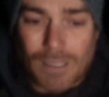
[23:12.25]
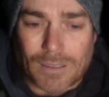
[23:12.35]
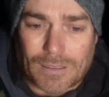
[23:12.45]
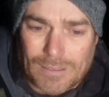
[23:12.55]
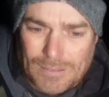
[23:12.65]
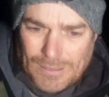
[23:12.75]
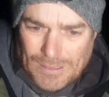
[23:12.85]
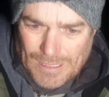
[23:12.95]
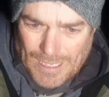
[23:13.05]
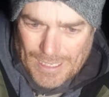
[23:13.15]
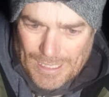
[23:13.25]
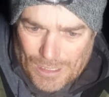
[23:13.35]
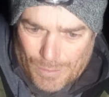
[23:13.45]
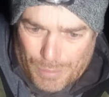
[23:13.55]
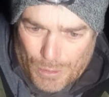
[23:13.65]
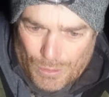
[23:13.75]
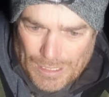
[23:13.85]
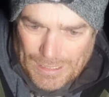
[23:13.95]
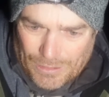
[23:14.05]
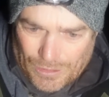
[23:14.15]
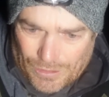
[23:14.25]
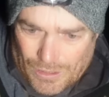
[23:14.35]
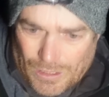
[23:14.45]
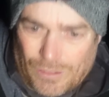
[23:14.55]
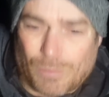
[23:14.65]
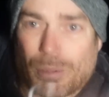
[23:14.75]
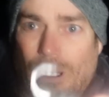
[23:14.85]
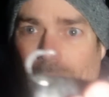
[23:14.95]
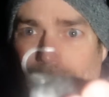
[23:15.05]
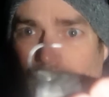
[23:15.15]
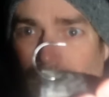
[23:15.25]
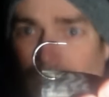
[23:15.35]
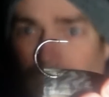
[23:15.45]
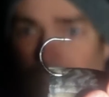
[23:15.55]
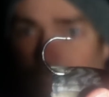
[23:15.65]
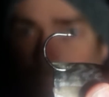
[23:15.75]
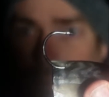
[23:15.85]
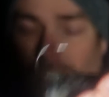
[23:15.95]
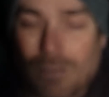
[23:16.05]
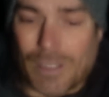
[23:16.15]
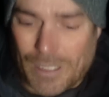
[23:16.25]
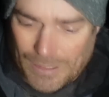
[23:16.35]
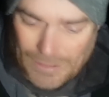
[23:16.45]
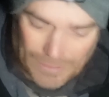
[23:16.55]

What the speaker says: Look, and then I can pull that, so it's nice and proud out there,